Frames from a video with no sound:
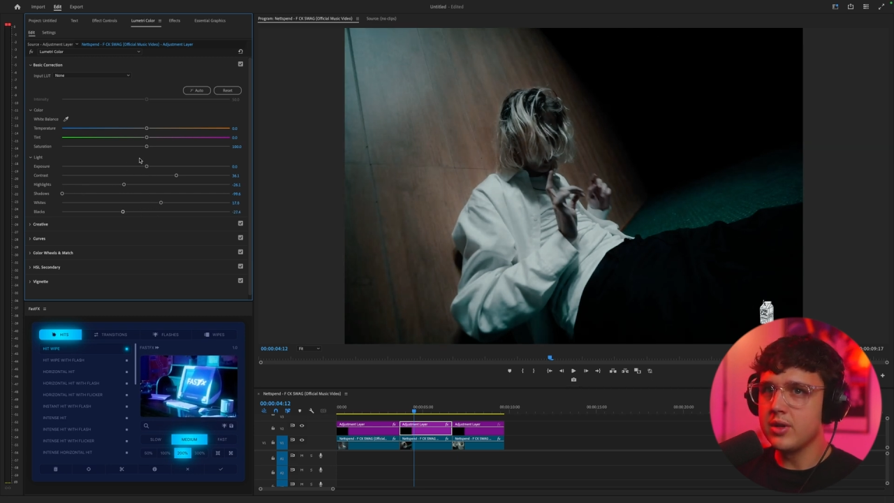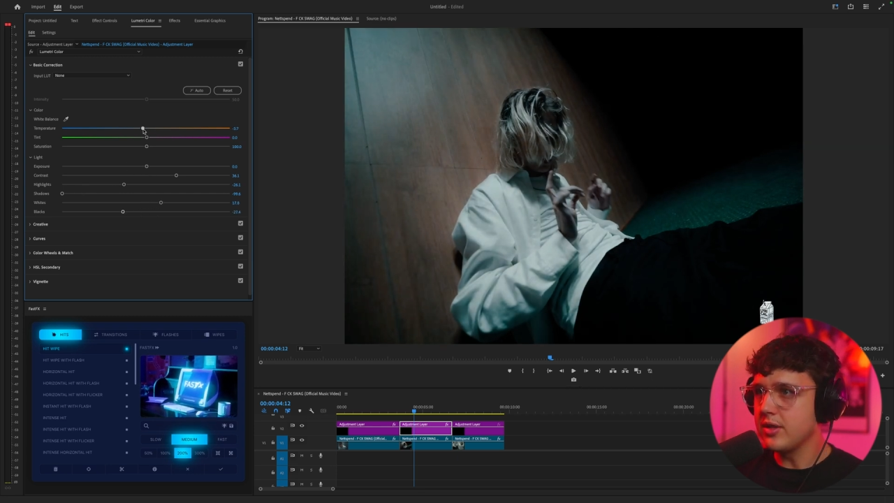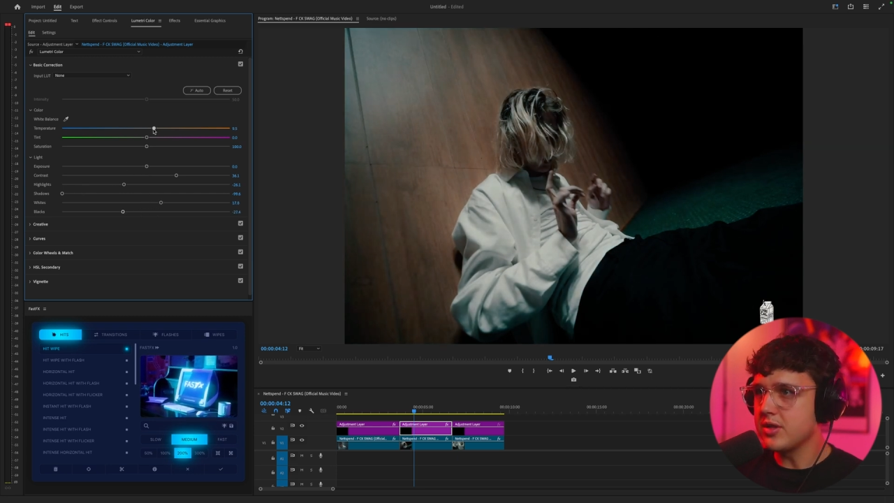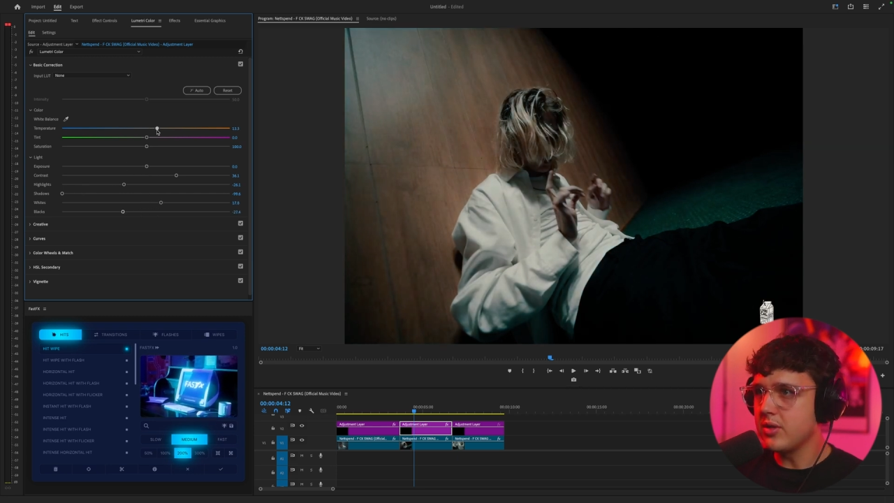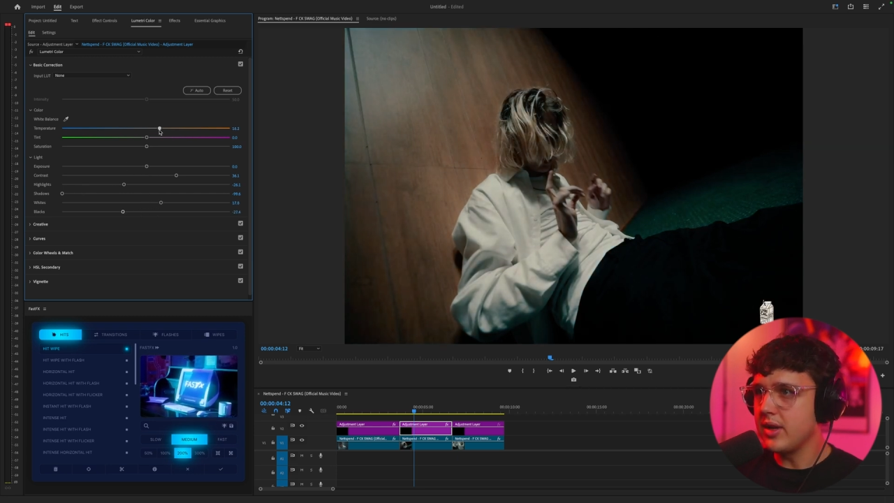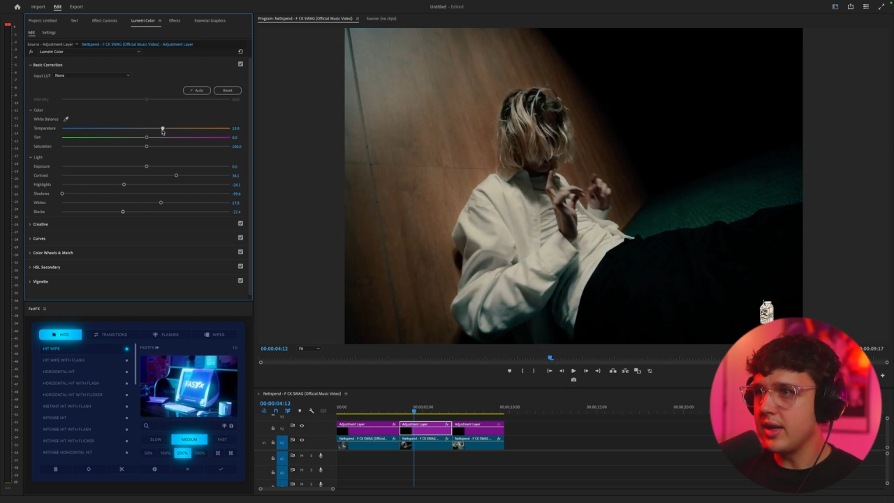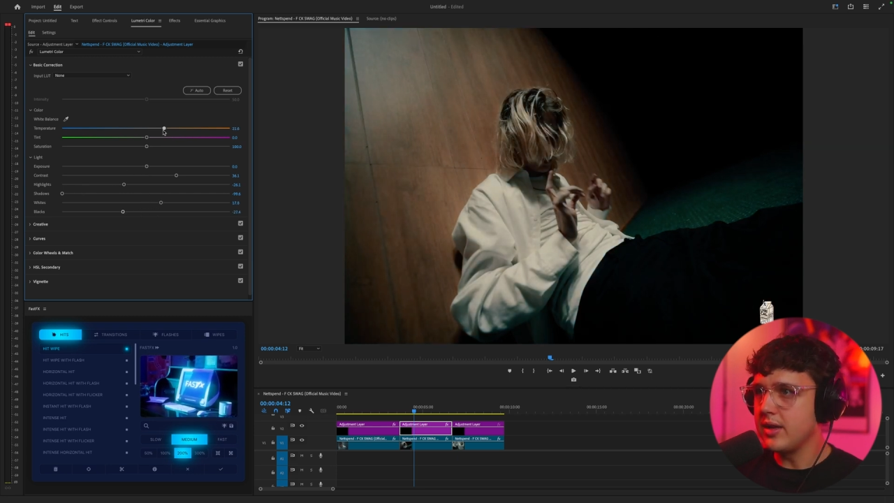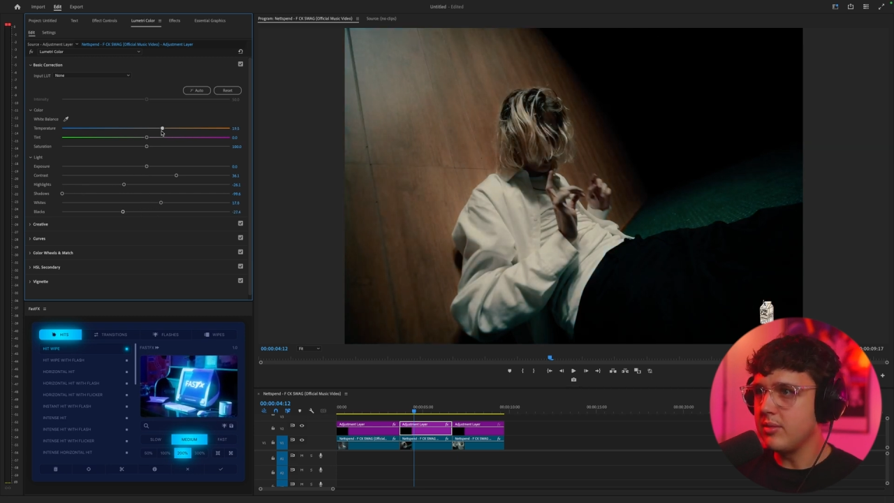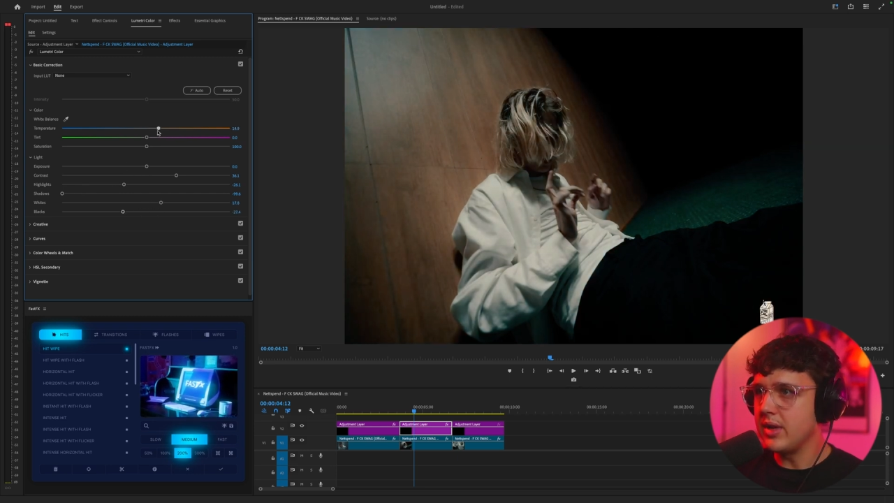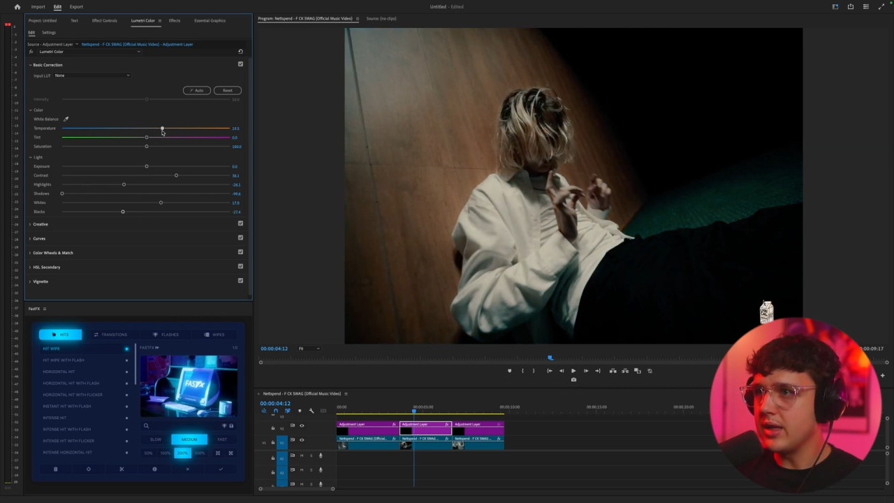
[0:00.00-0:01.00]
Let's go ahead
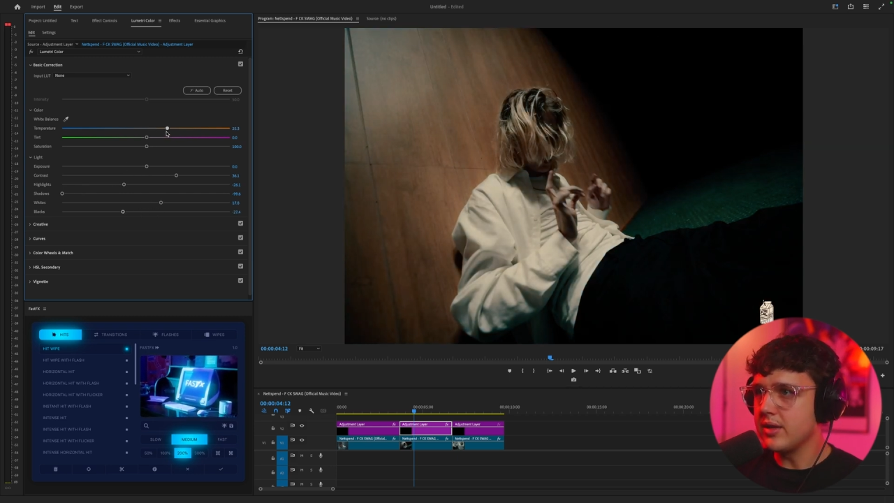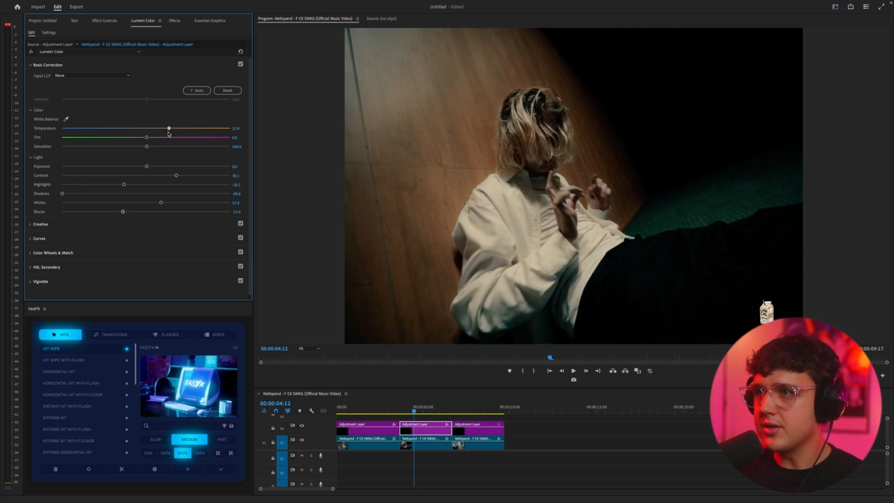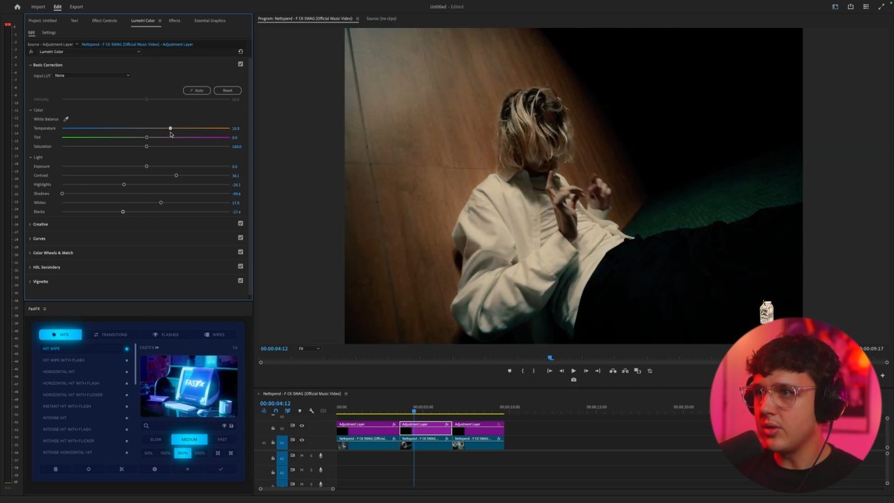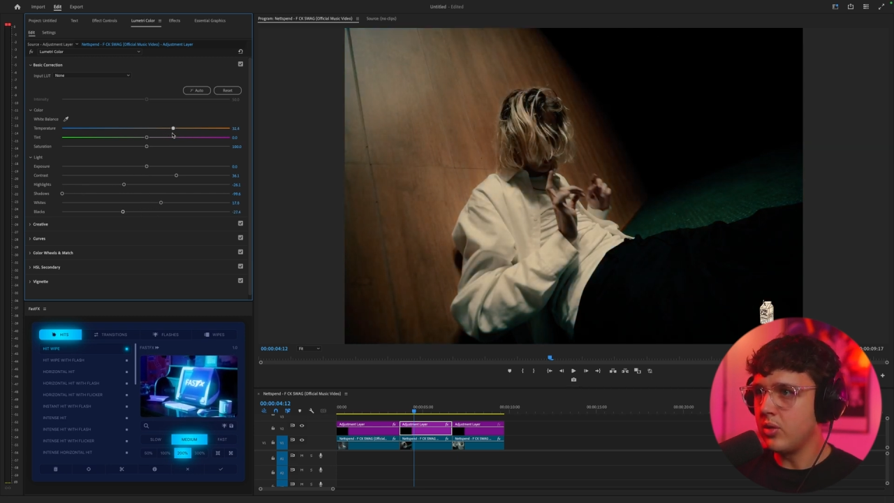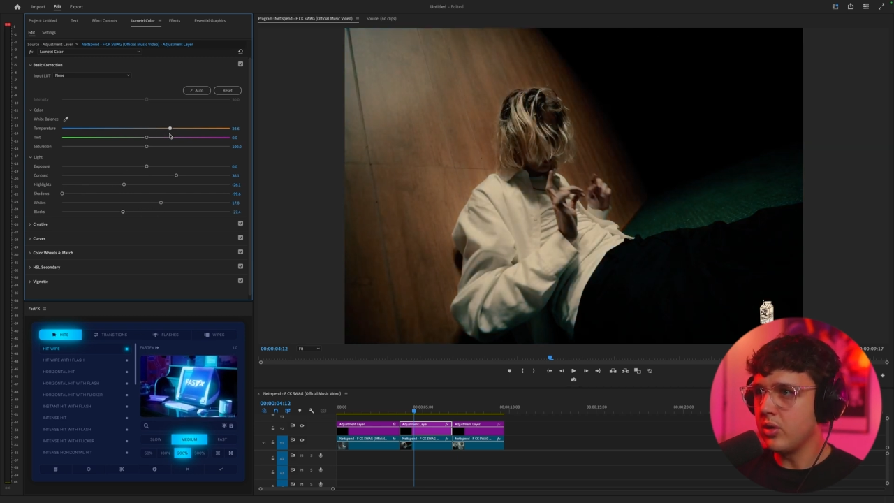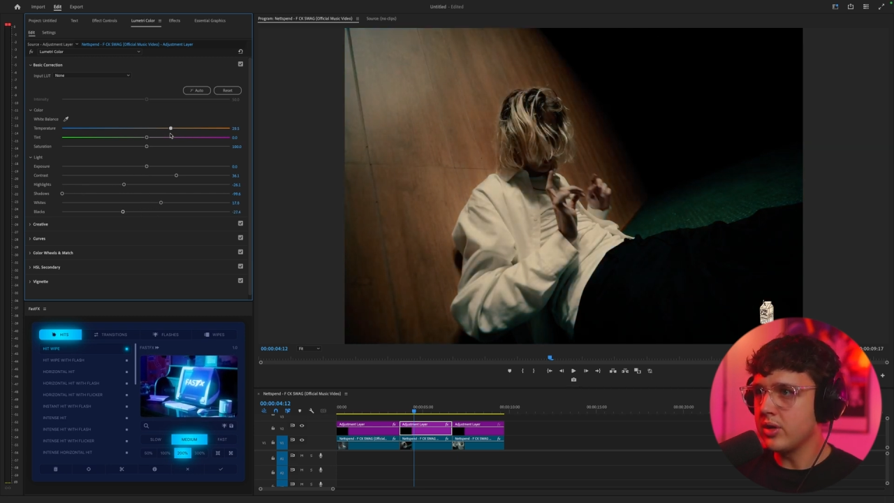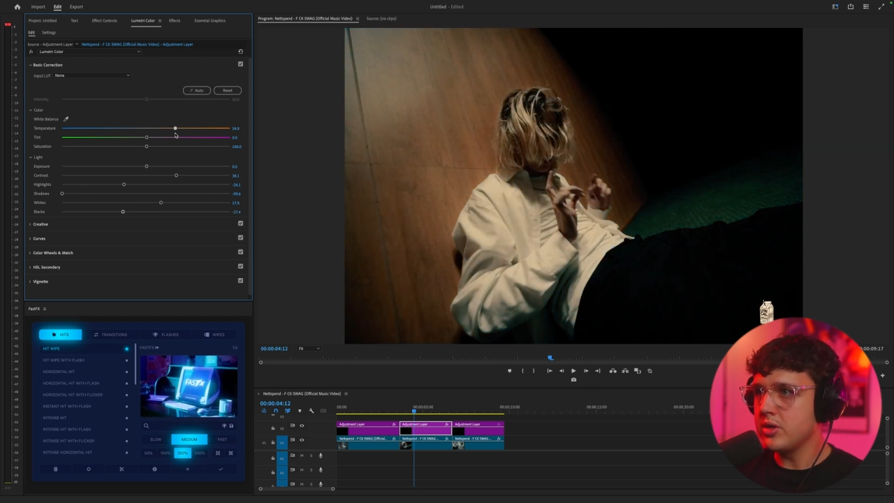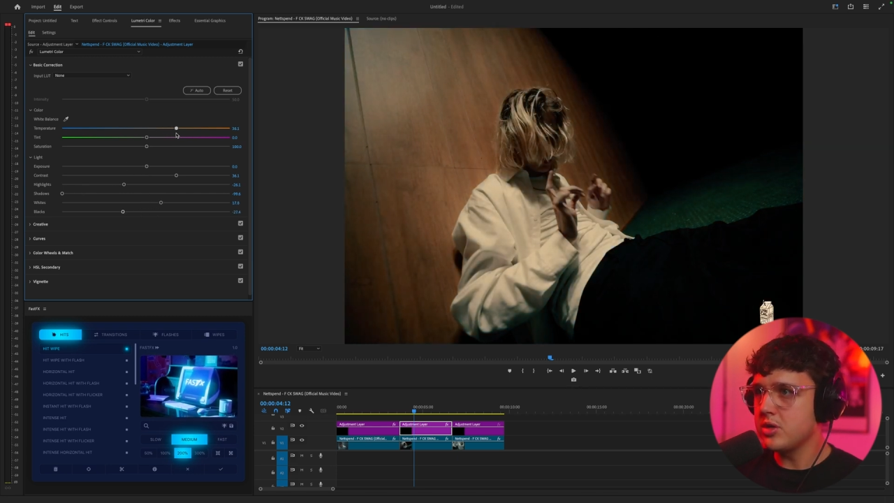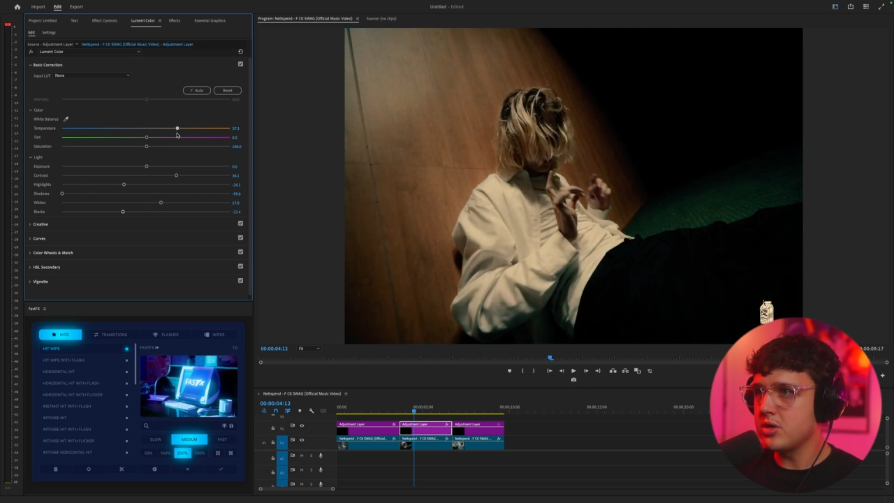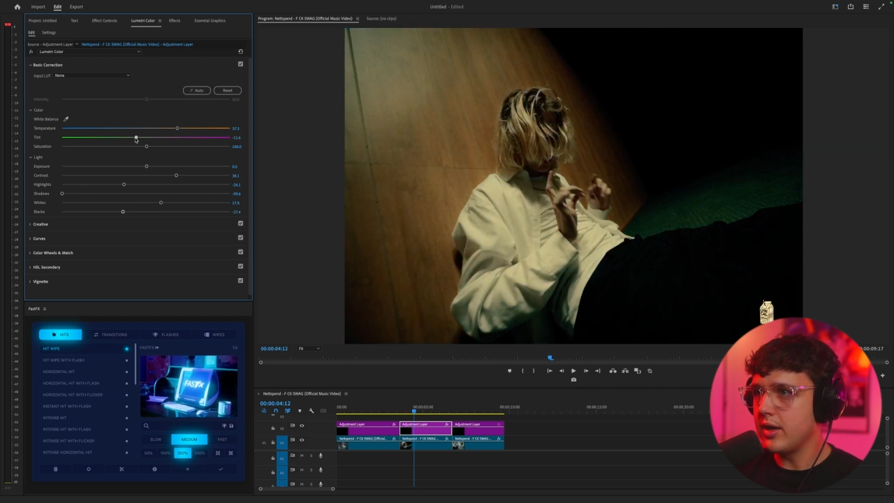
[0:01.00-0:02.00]
and make this orange,